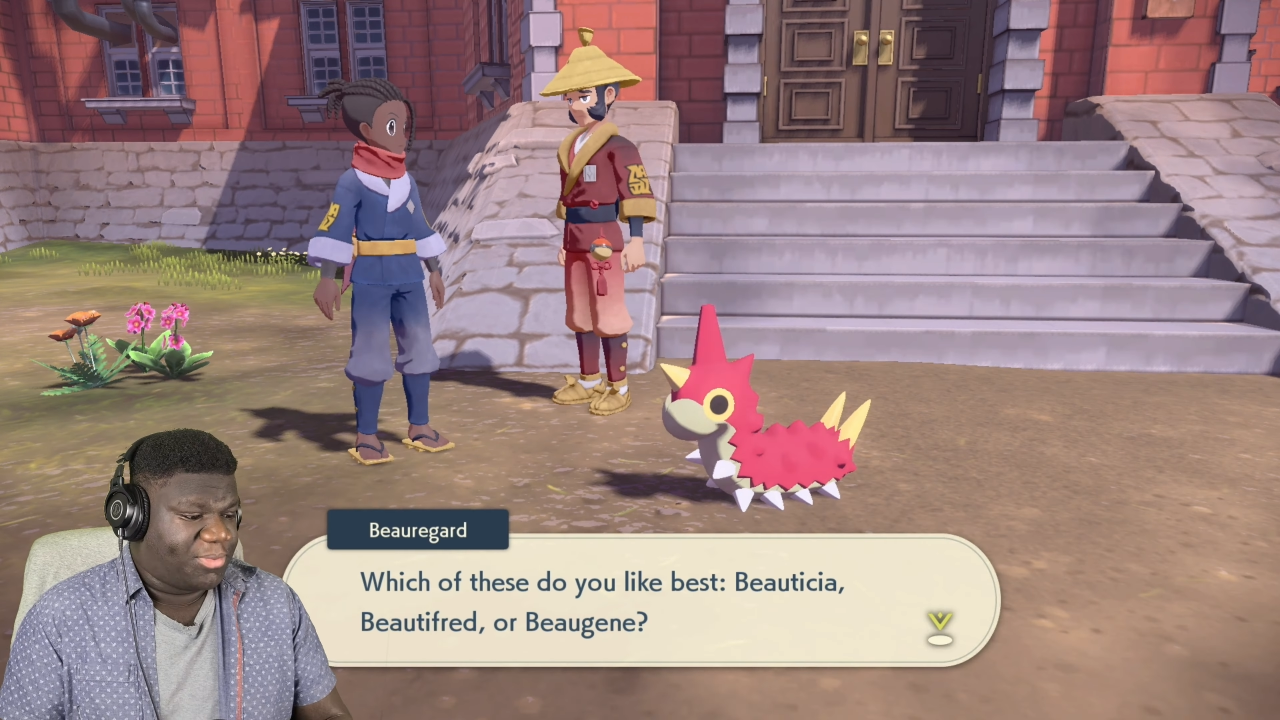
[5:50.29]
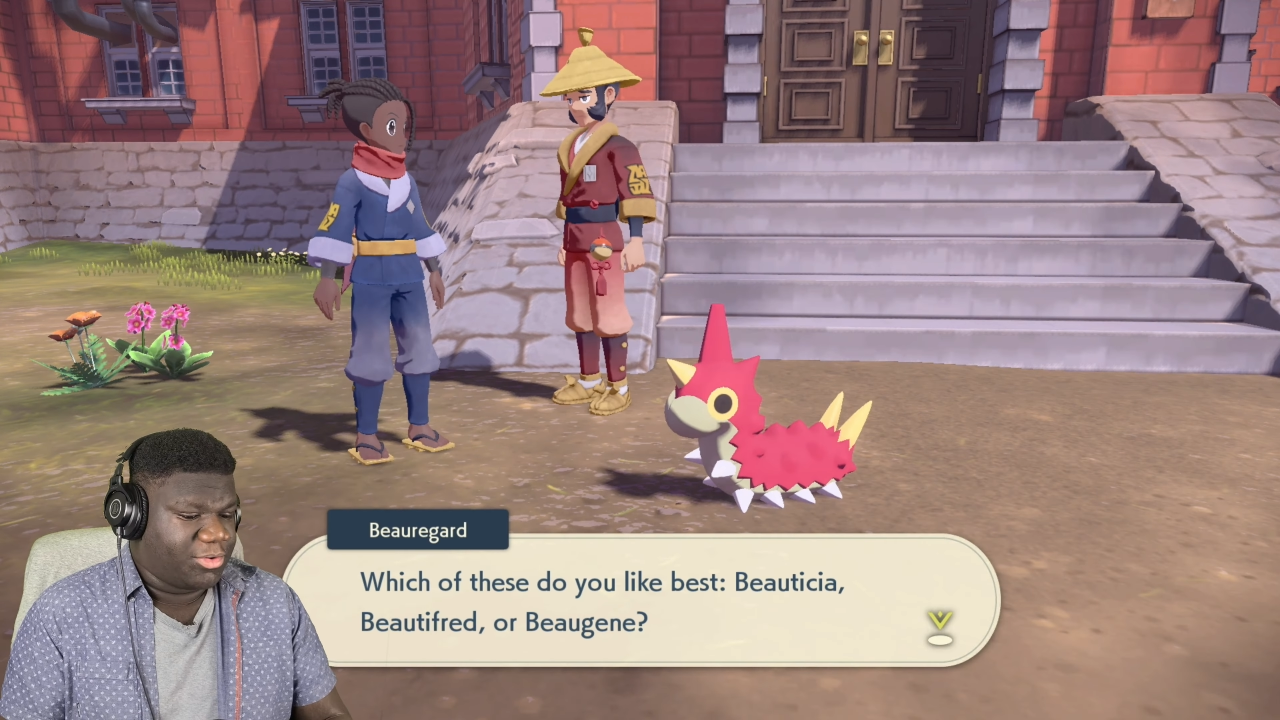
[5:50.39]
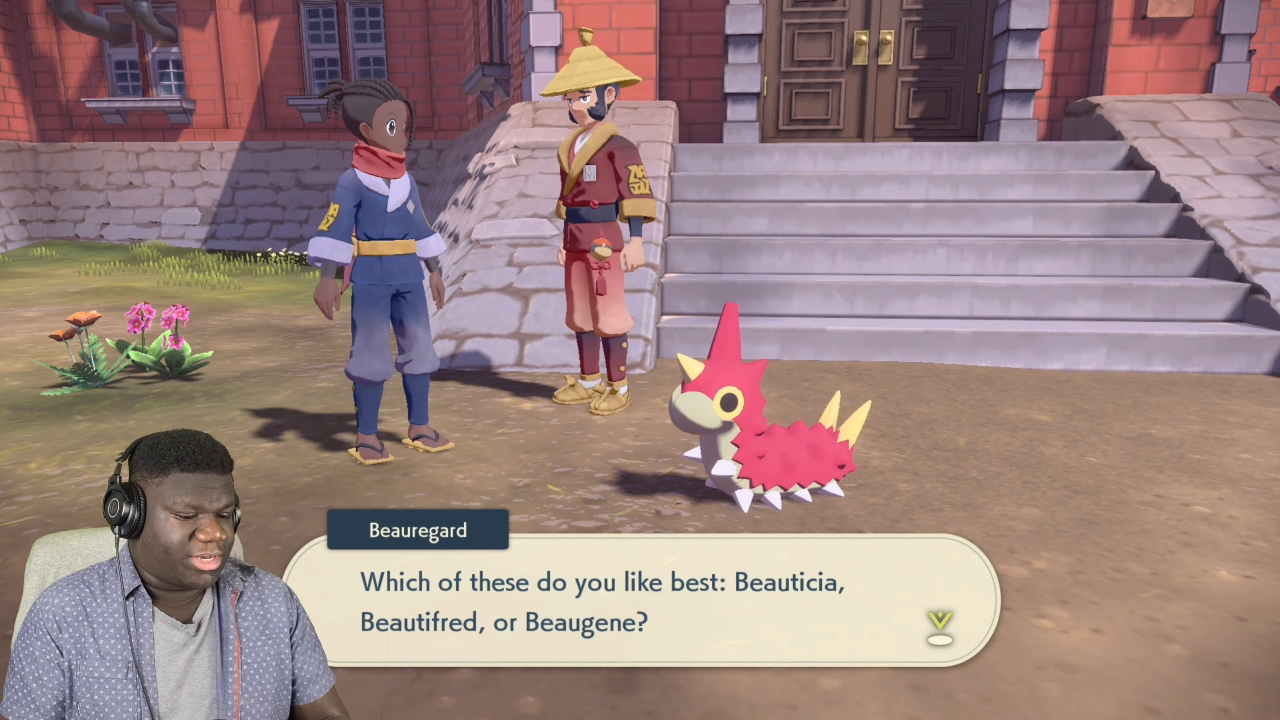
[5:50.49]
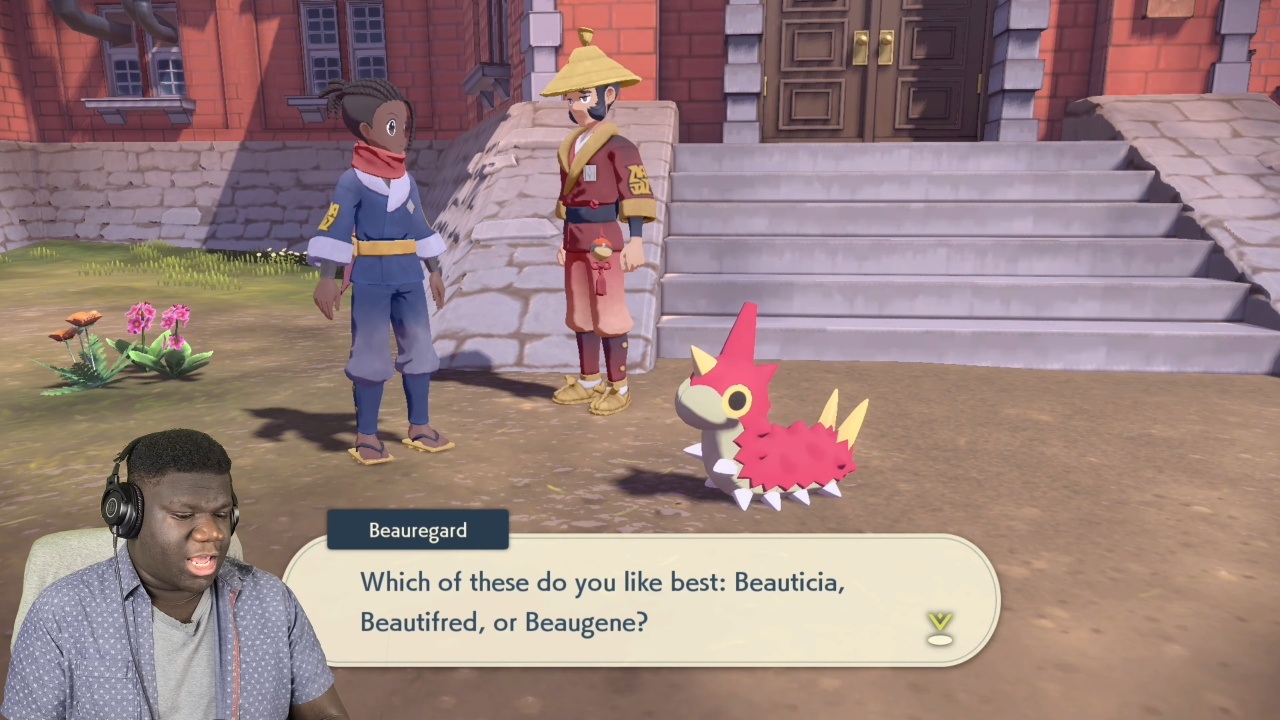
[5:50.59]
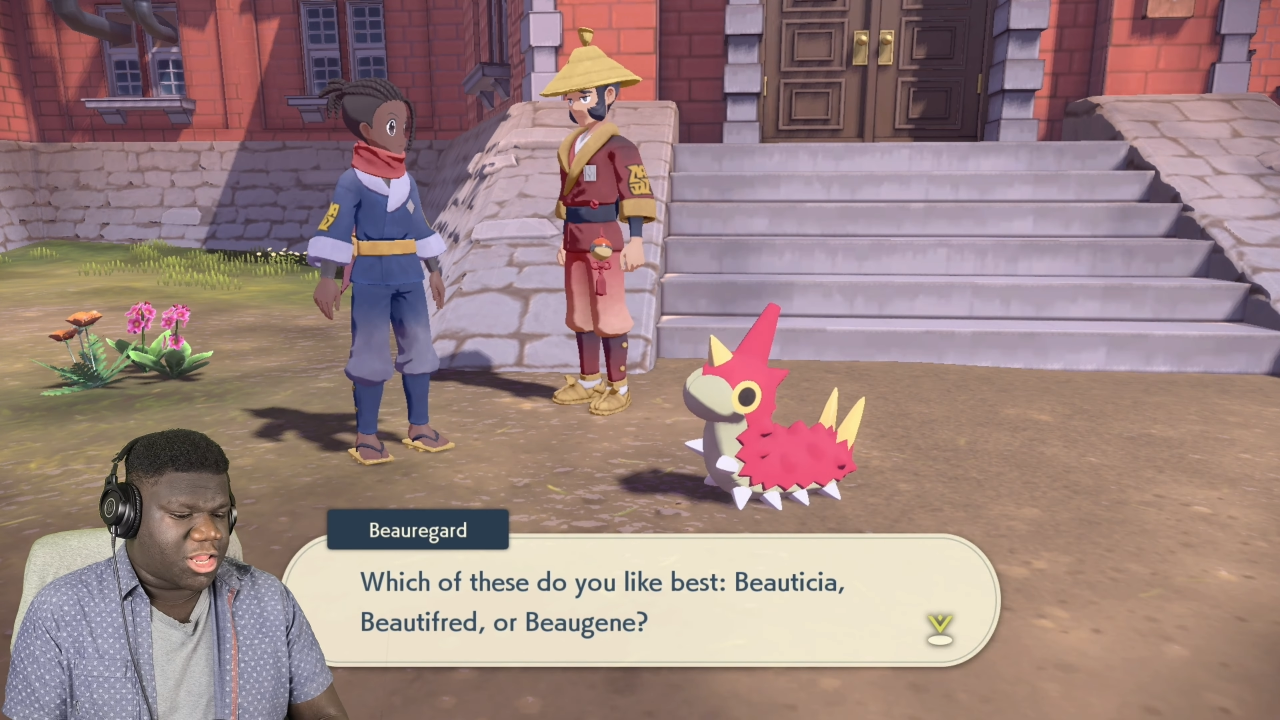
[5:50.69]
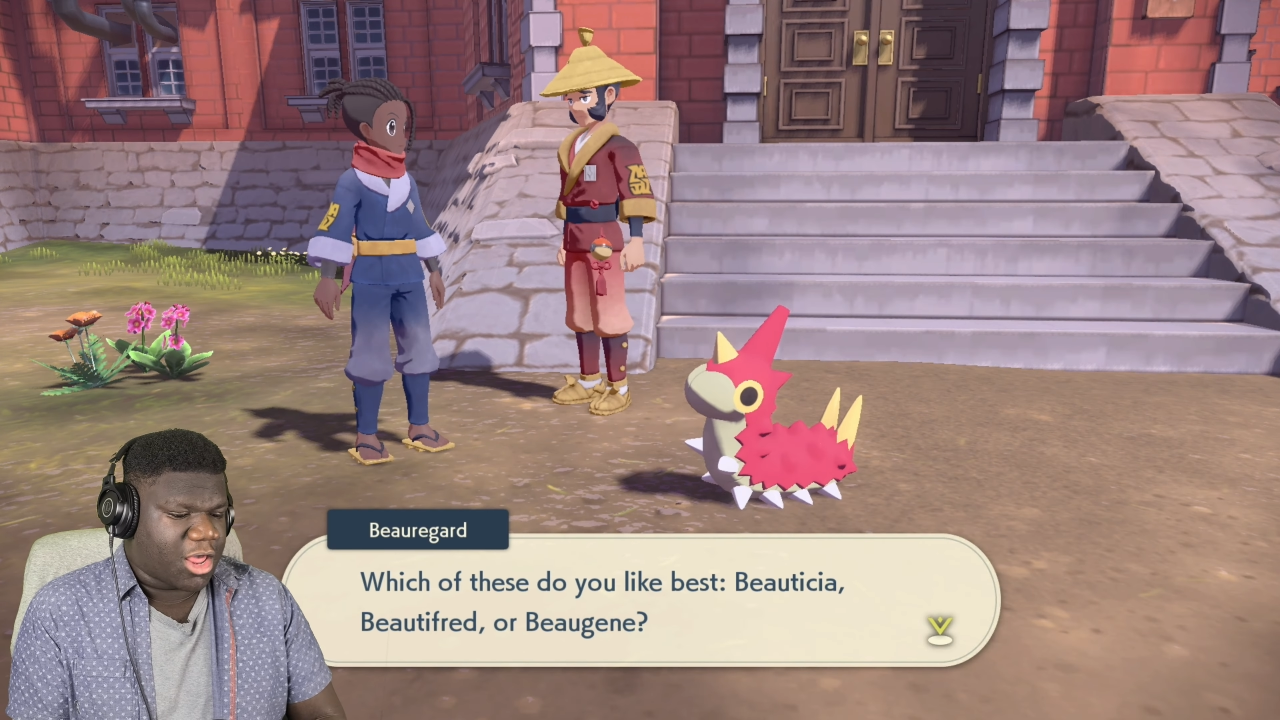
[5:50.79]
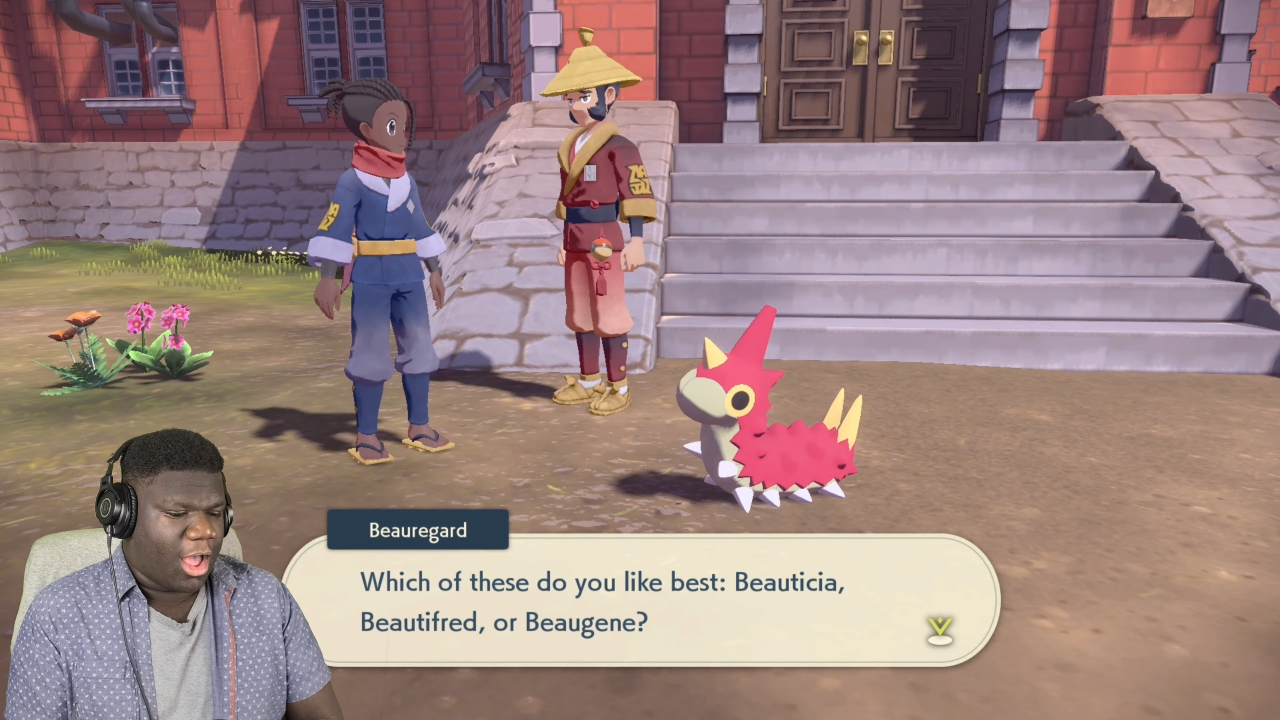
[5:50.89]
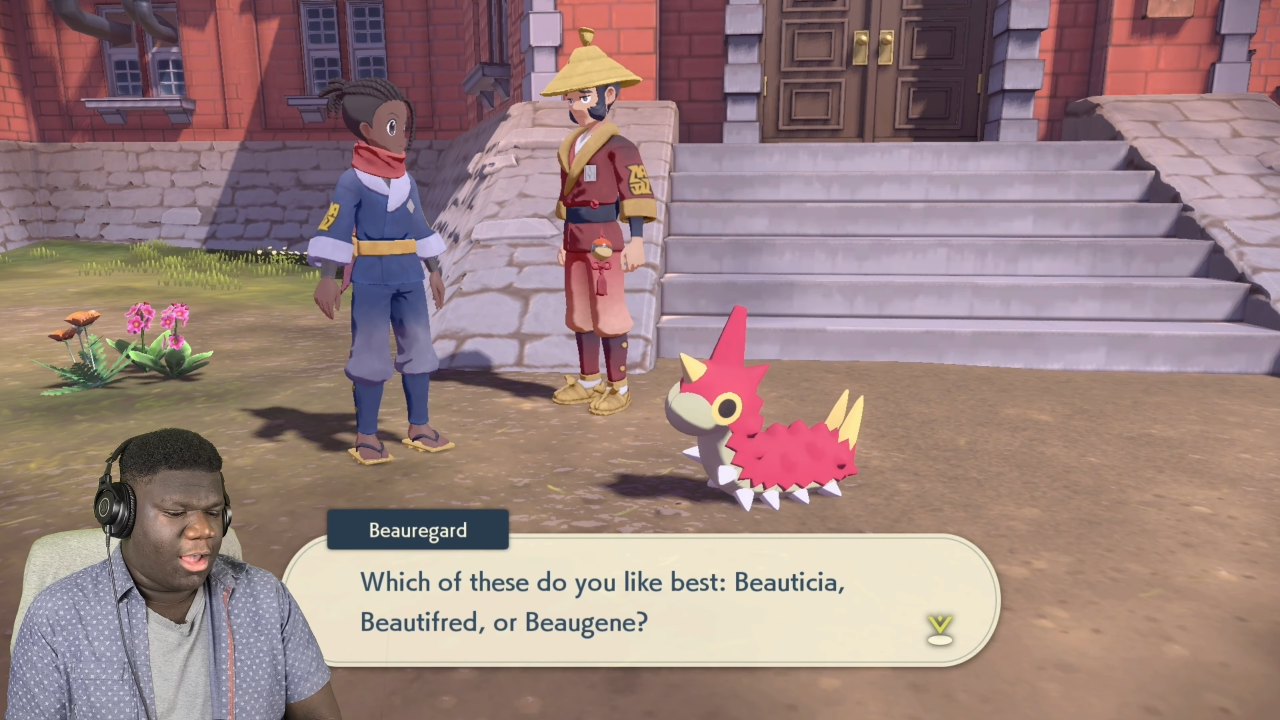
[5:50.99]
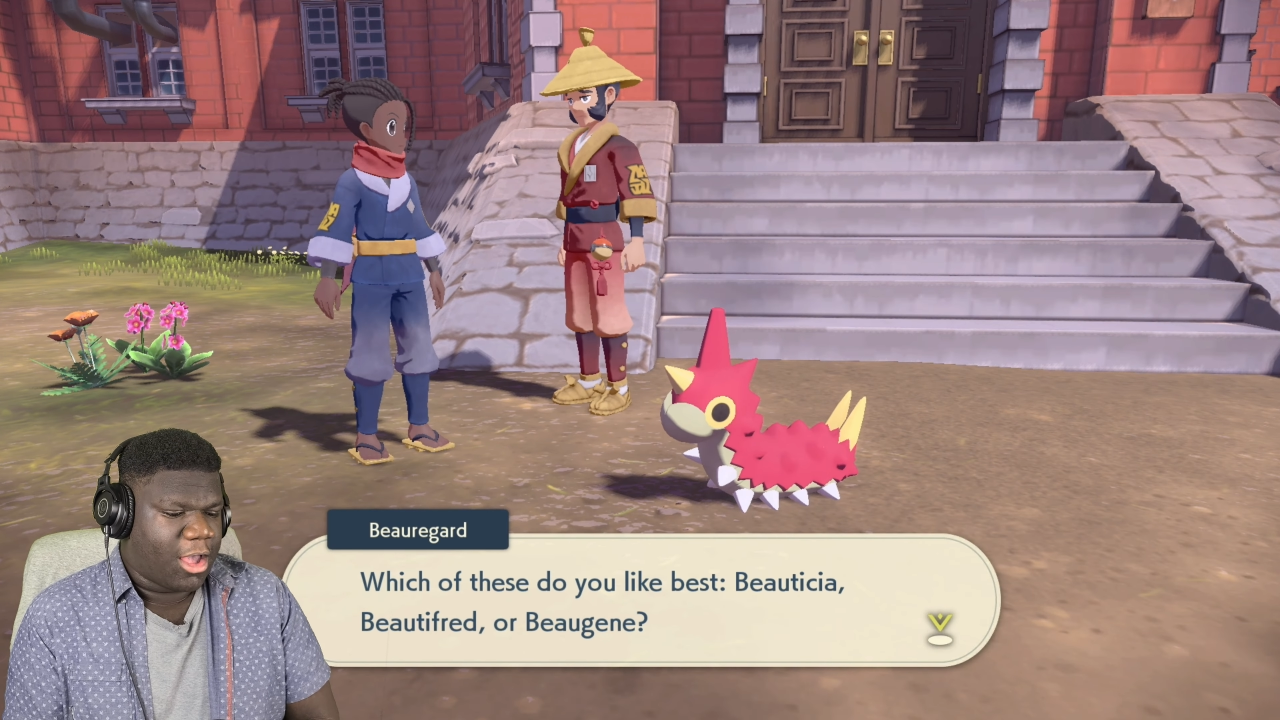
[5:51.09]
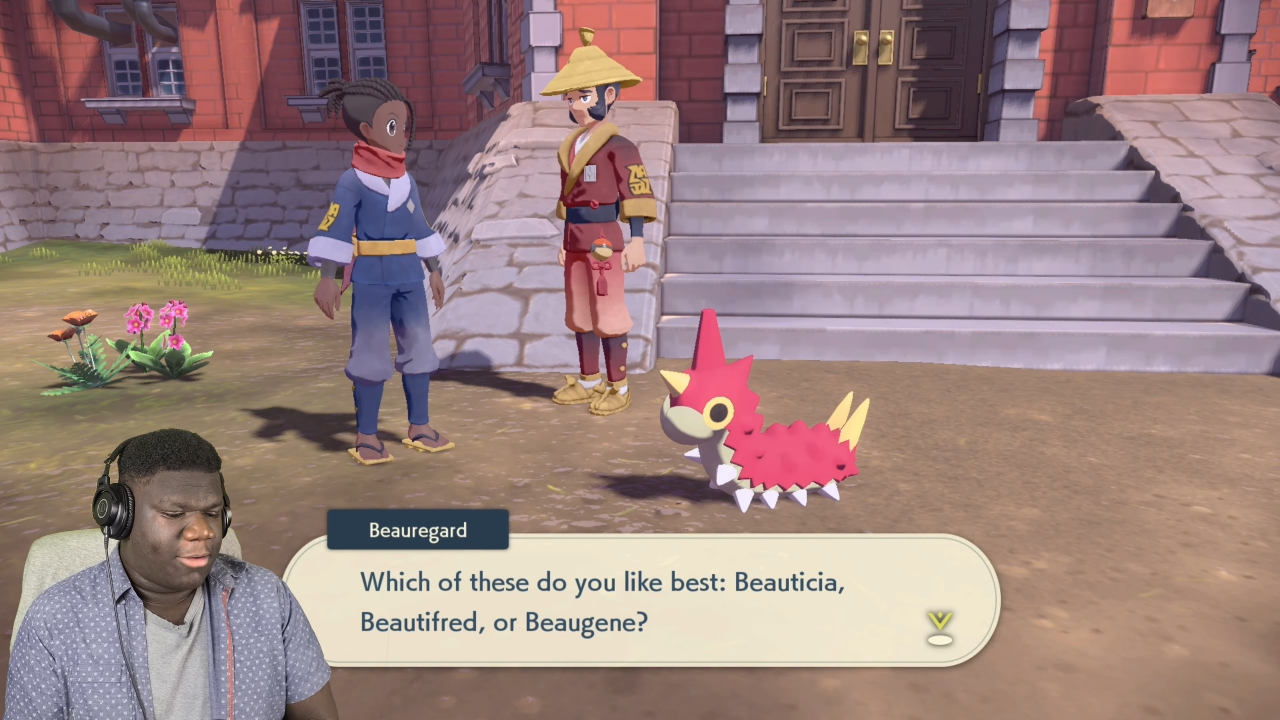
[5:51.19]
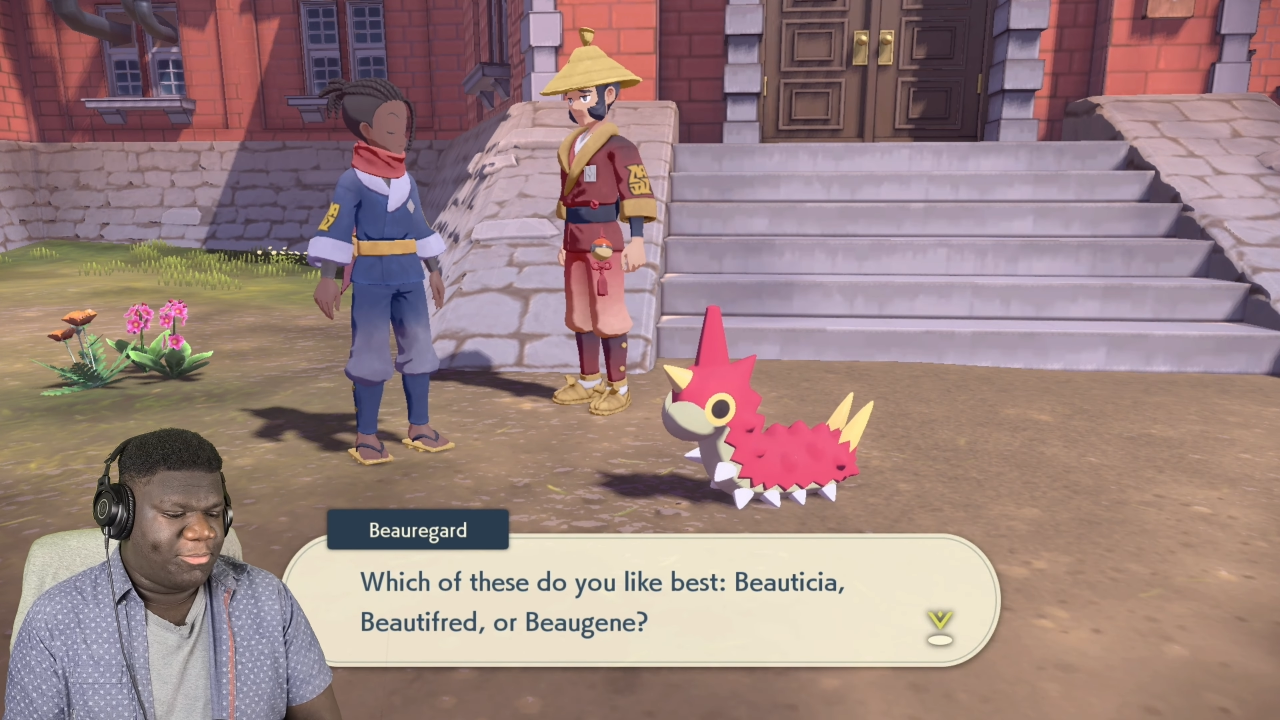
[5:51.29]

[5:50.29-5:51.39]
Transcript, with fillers: Butitia,